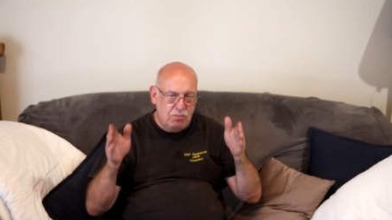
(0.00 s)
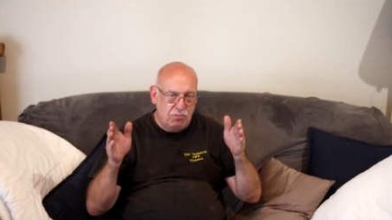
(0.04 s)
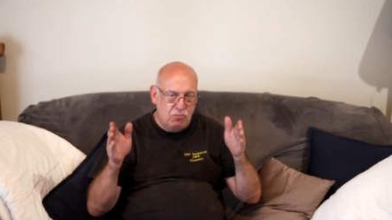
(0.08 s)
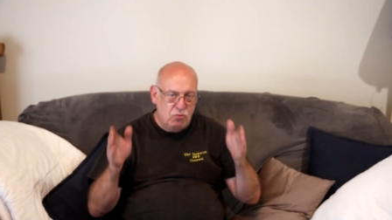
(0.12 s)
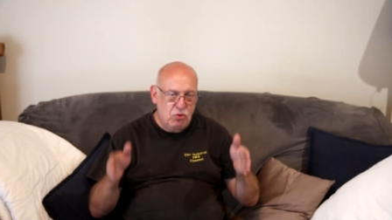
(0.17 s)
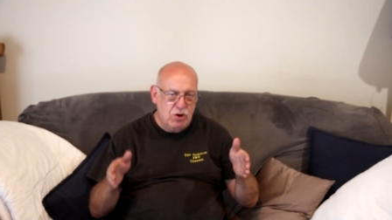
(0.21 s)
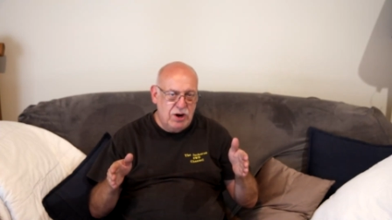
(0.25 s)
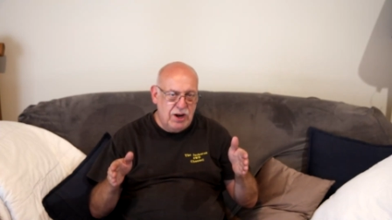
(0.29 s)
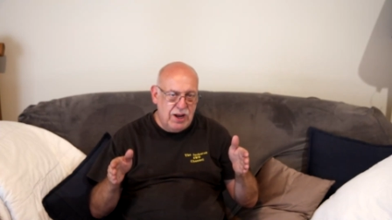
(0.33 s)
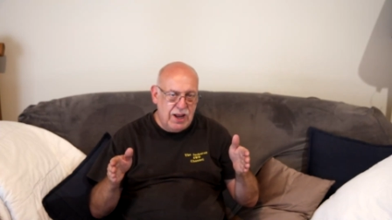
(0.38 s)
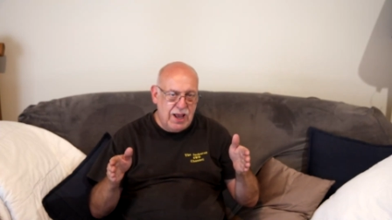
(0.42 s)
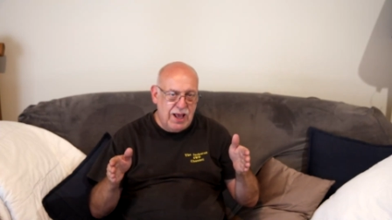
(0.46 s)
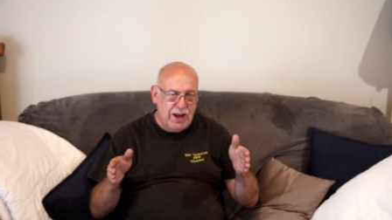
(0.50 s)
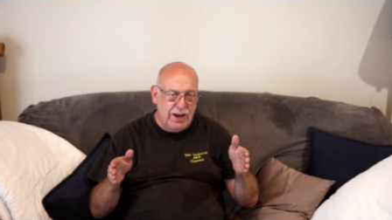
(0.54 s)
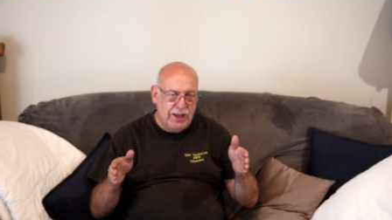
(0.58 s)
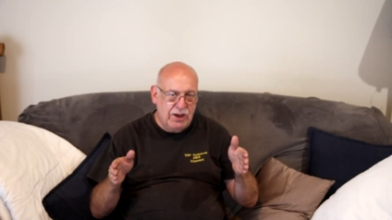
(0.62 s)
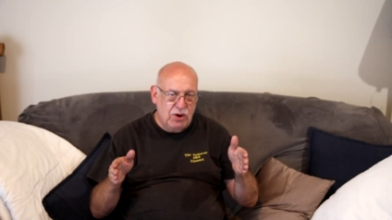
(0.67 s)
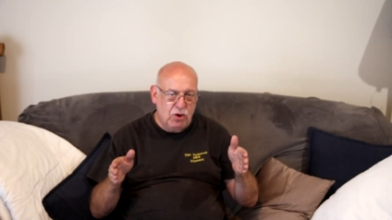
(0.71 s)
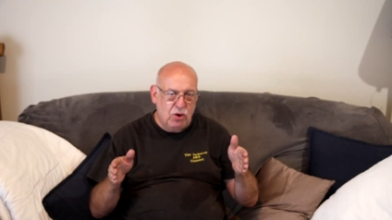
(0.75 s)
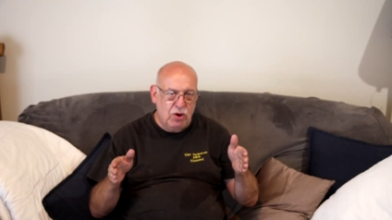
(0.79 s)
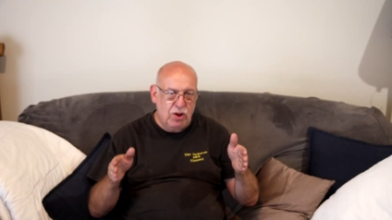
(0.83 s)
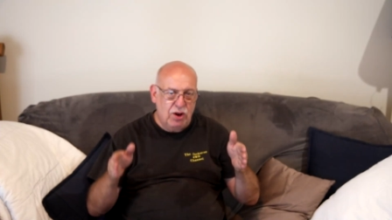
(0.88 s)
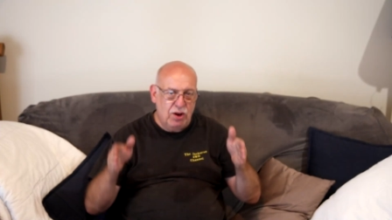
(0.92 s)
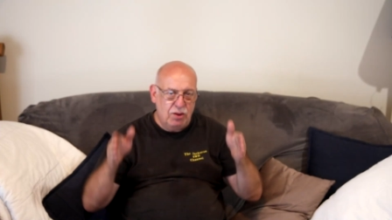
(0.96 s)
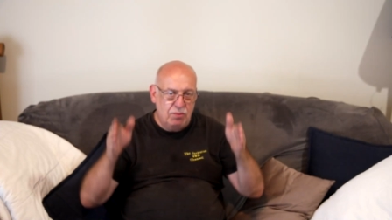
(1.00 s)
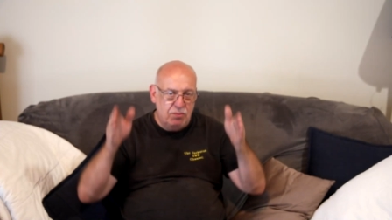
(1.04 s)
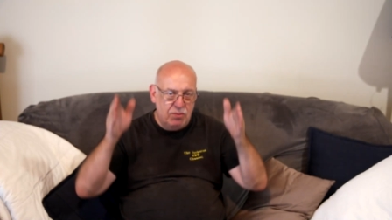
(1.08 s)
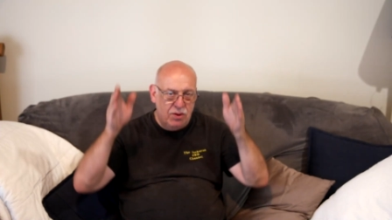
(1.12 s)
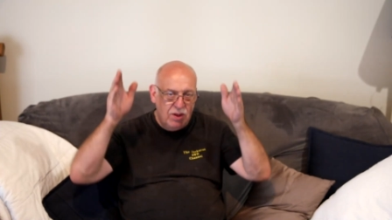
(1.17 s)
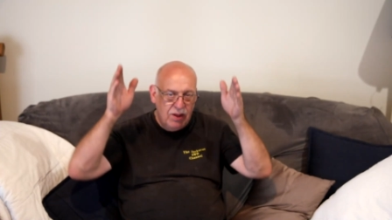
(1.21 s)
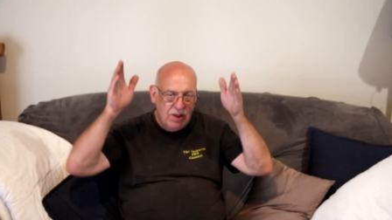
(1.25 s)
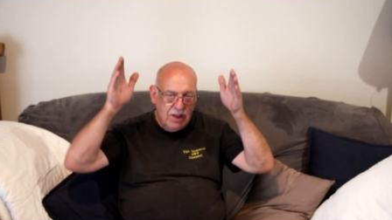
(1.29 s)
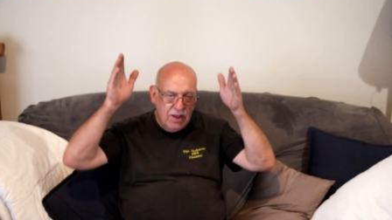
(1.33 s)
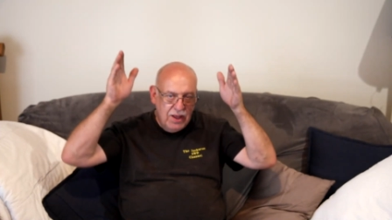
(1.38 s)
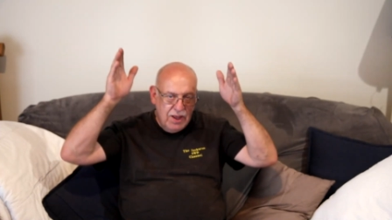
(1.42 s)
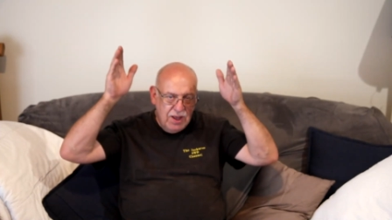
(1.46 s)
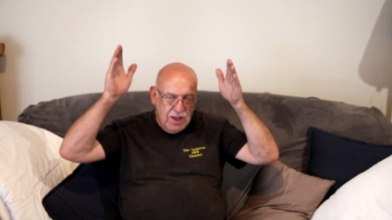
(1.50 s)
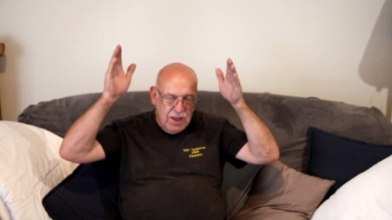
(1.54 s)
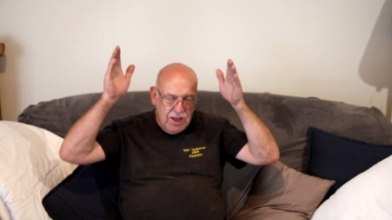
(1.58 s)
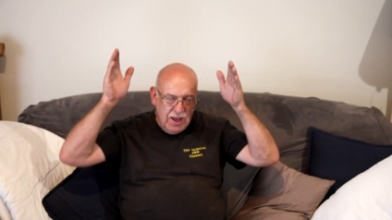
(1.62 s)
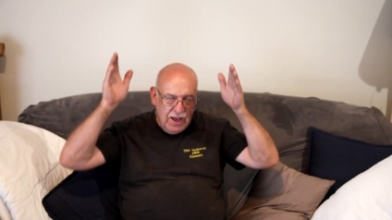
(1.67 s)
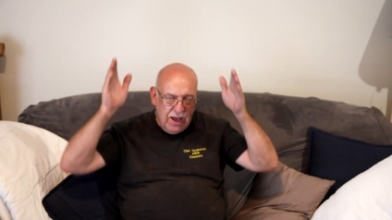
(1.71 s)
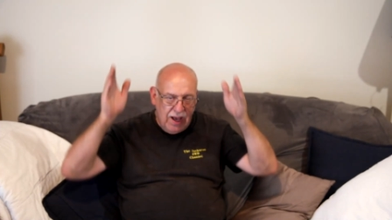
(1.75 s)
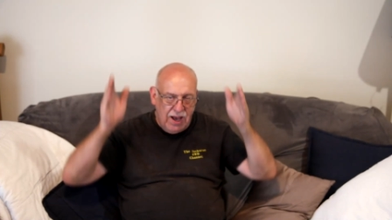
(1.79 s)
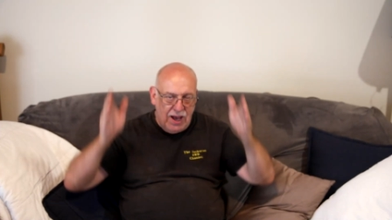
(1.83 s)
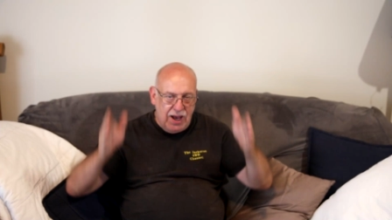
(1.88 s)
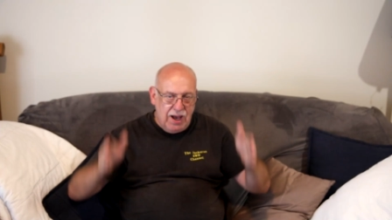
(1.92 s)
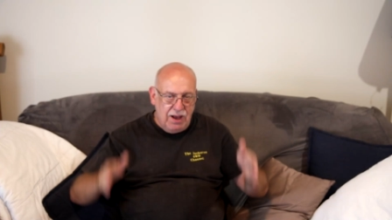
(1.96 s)
really helicoil them,
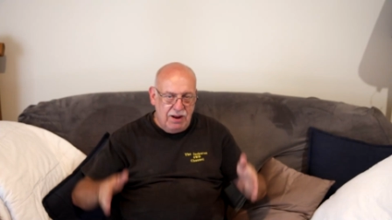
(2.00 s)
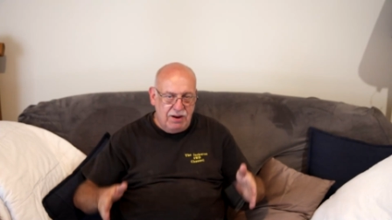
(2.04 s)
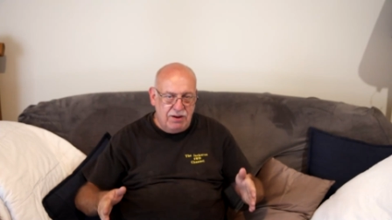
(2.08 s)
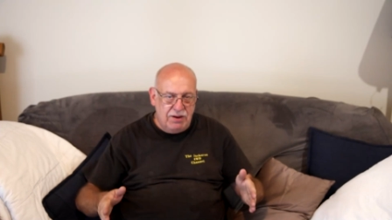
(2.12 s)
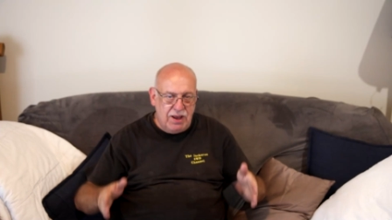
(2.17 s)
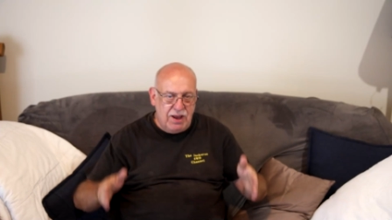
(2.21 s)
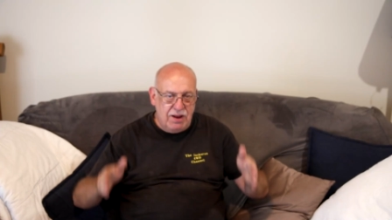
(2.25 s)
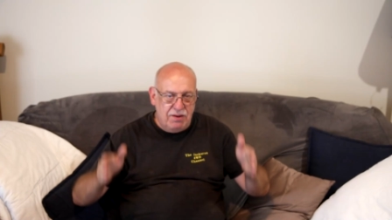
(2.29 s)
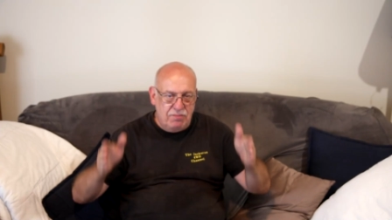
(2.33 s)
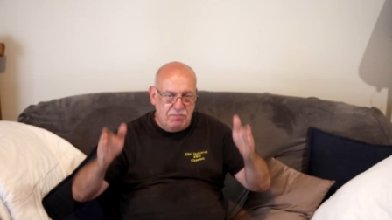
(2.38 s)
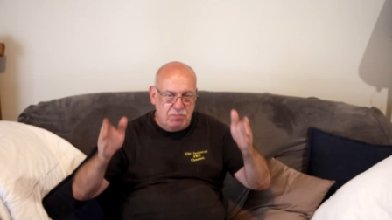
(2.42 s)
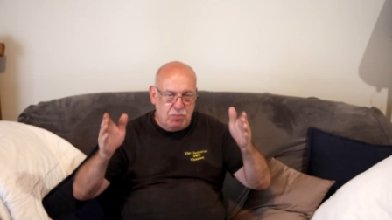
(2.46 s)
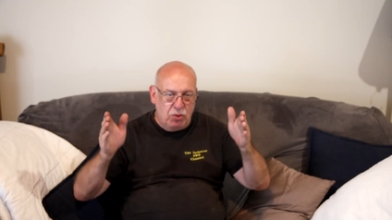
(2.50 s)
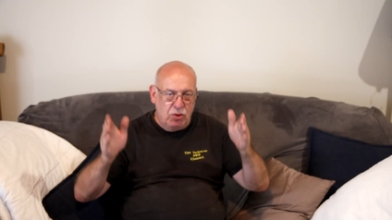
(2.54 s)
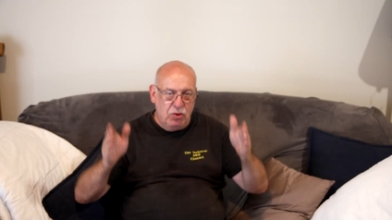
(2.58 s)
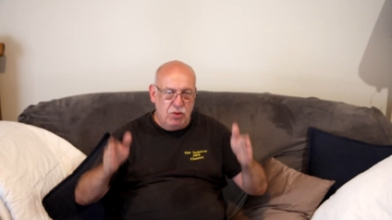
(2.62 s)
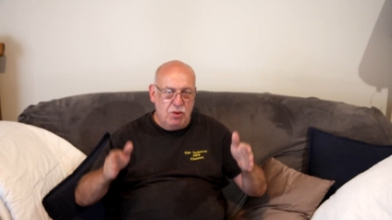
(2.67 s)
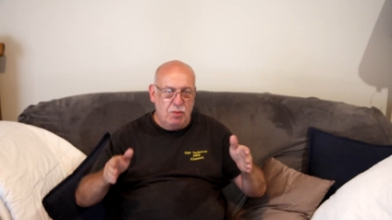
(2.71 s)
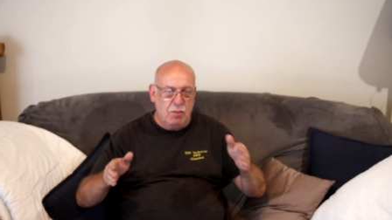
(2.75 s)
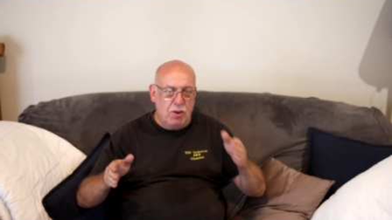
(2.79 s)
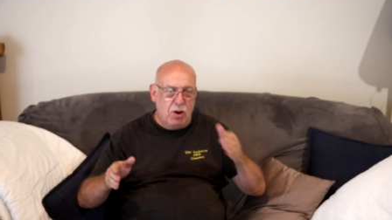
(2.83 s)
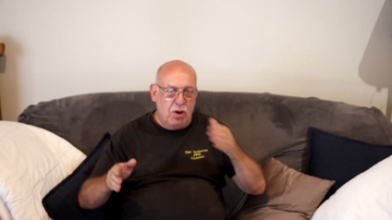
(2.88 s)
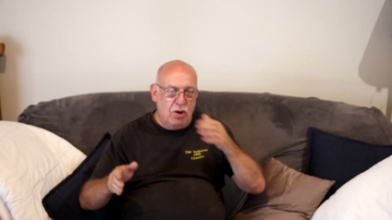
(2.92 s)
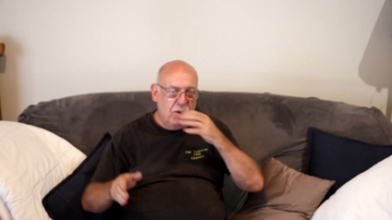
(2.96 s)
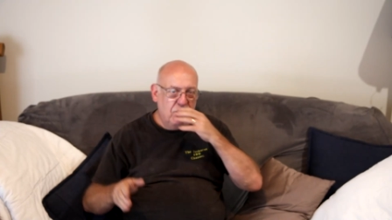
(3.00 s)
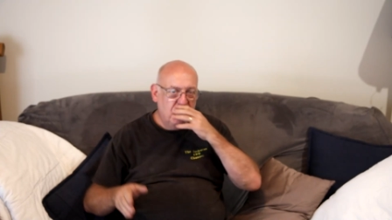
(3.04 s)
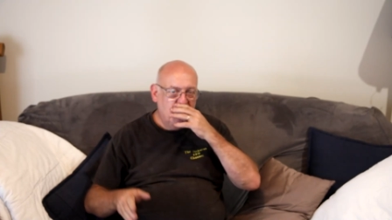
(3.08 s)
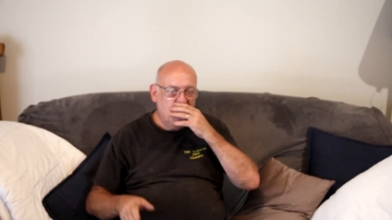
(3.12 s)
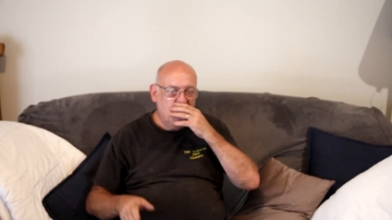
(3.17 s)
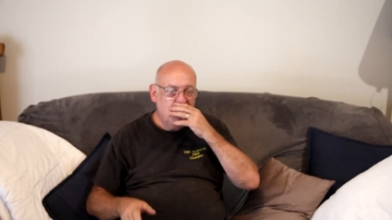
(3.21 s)
and then put them on.